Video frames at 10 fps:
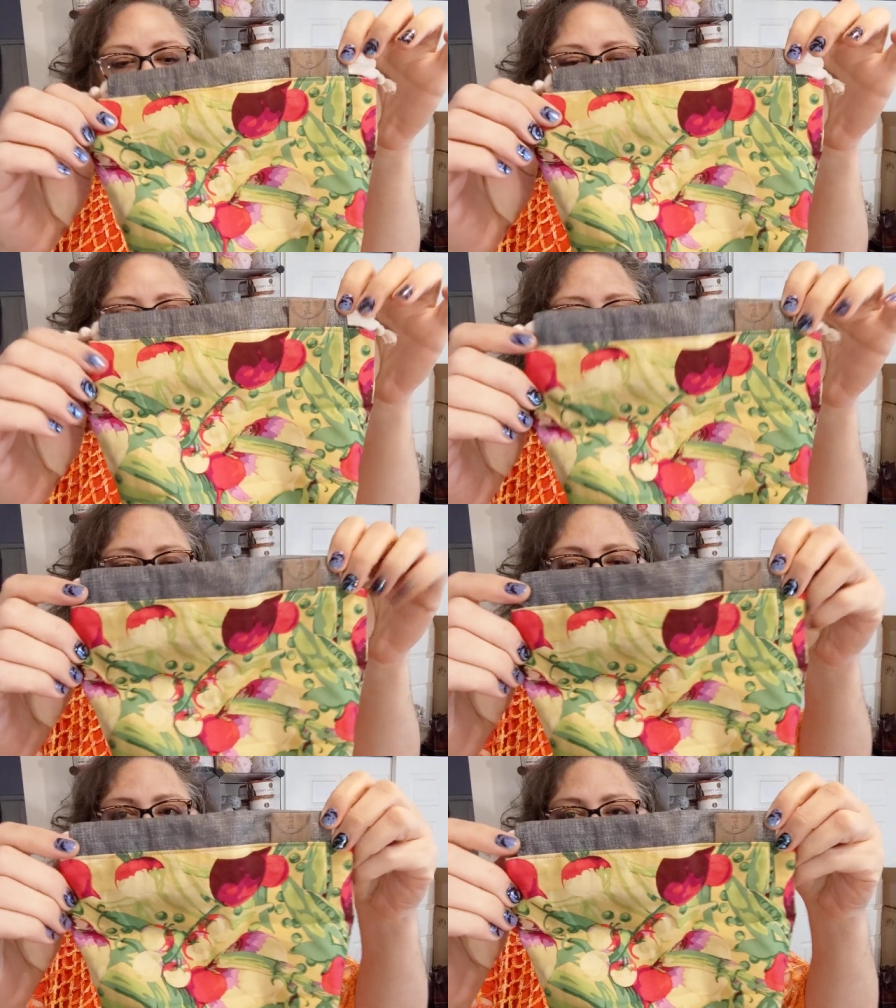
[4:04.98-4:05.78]
at
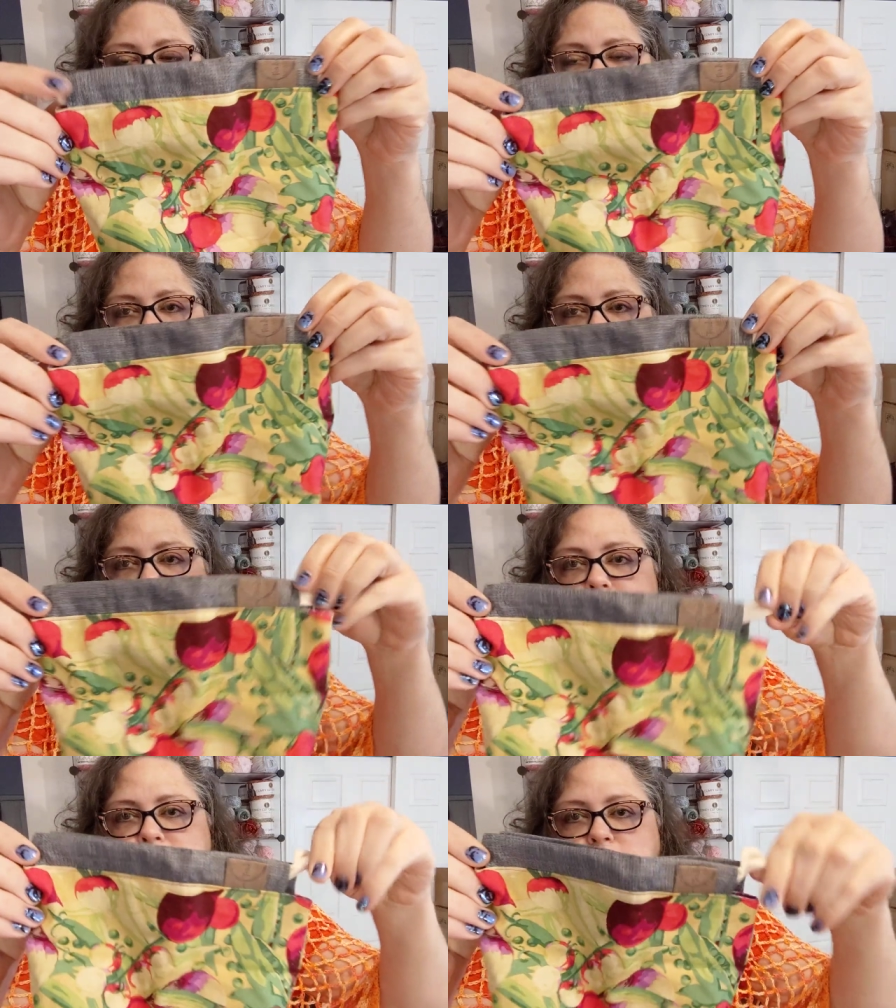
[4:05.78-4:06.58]
this cute
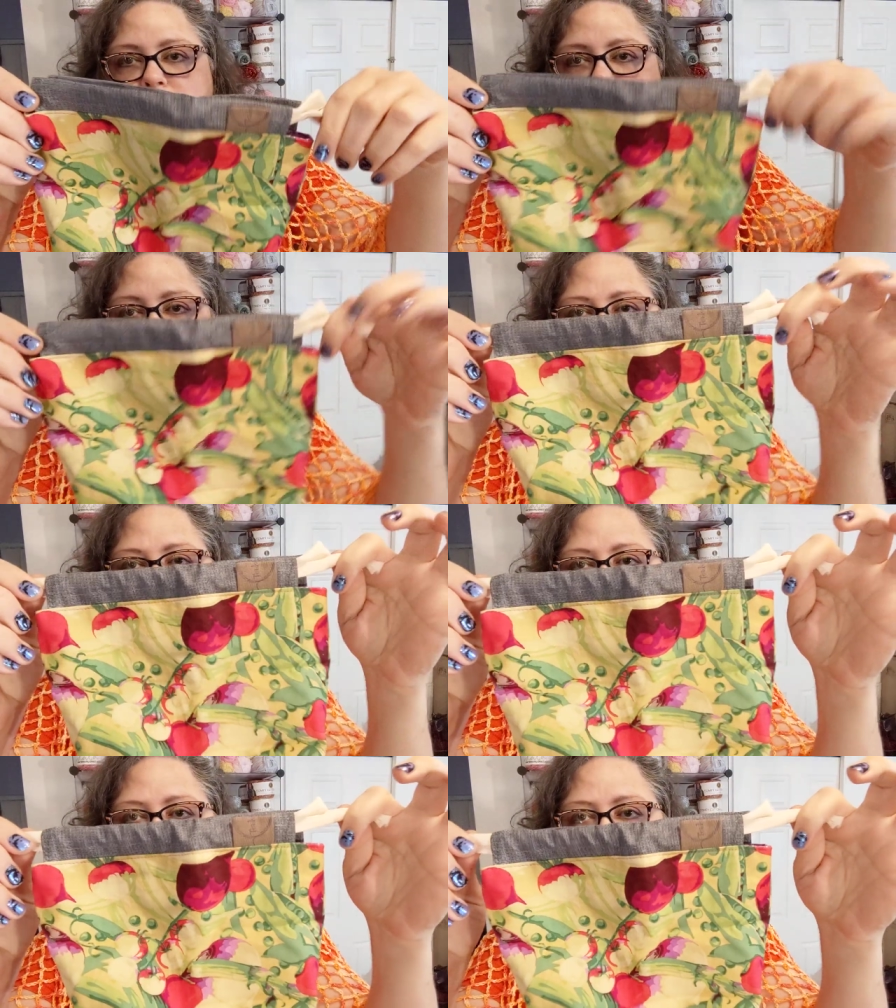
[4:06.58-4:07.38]
little
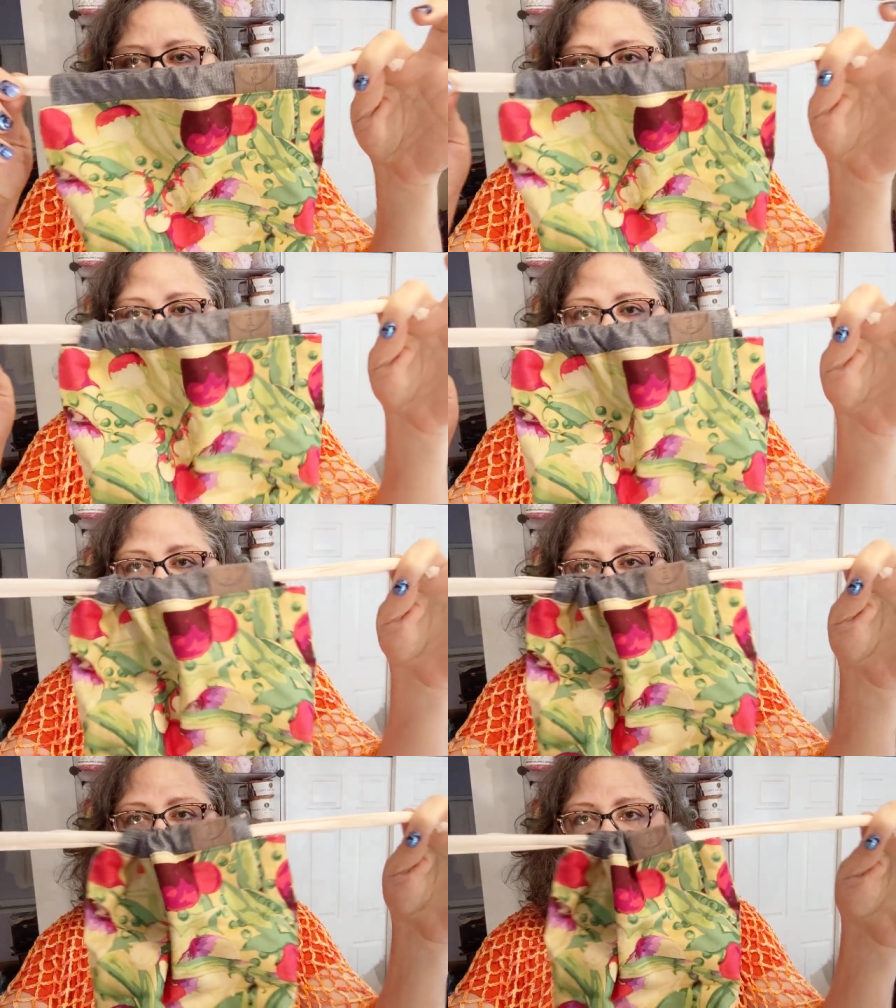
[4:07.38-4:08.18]
mini project
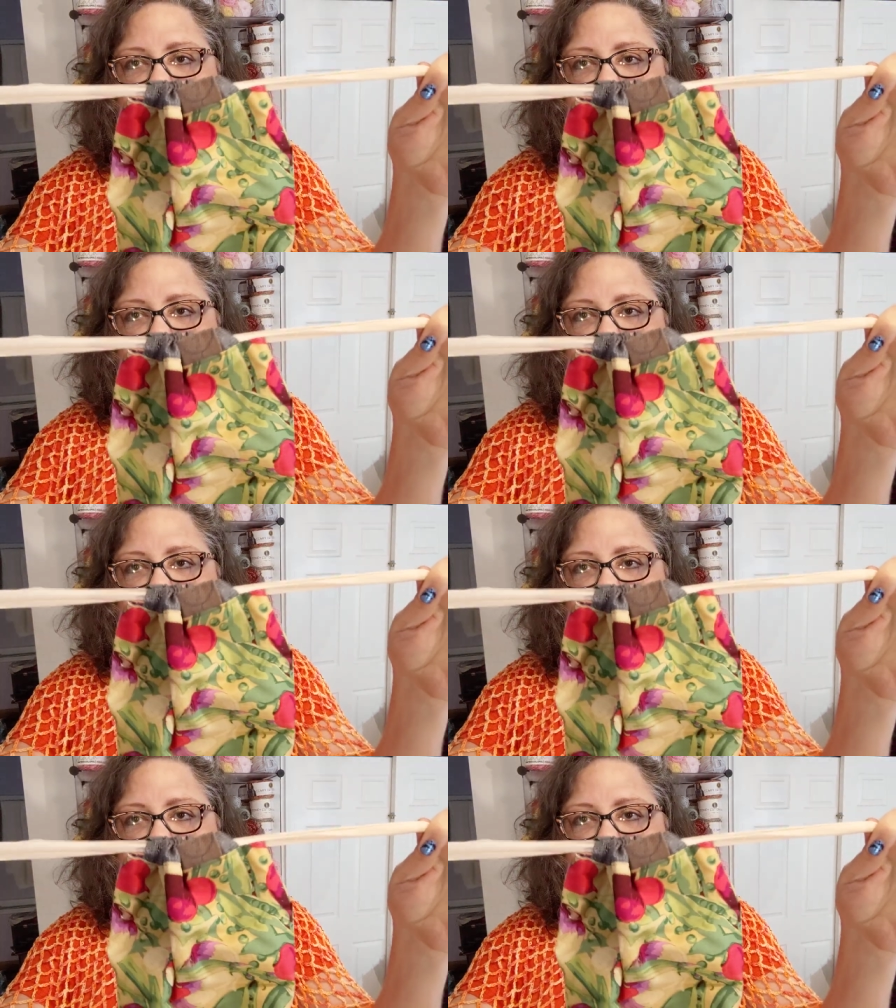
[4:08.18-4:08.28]
bag.